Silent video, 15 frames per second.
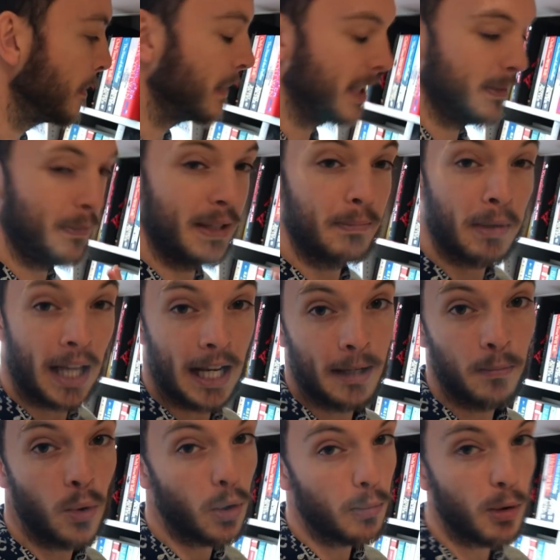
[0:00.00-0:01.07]
It's been
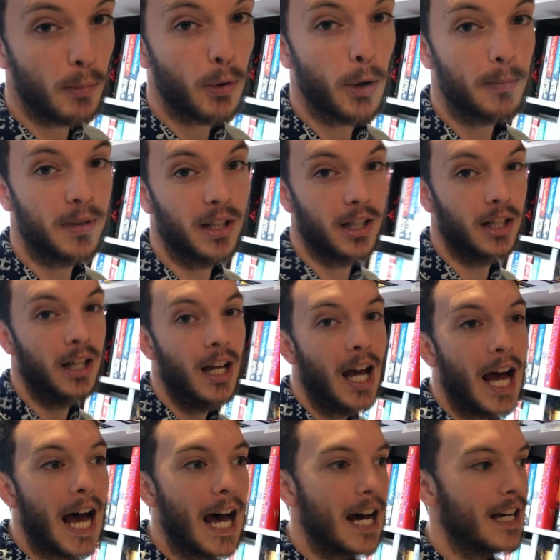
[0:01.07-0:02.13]
getting more and more popular
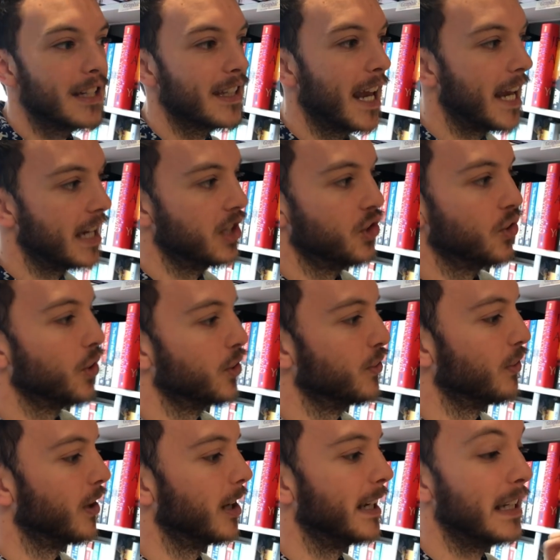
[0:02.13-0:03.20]
as a genre.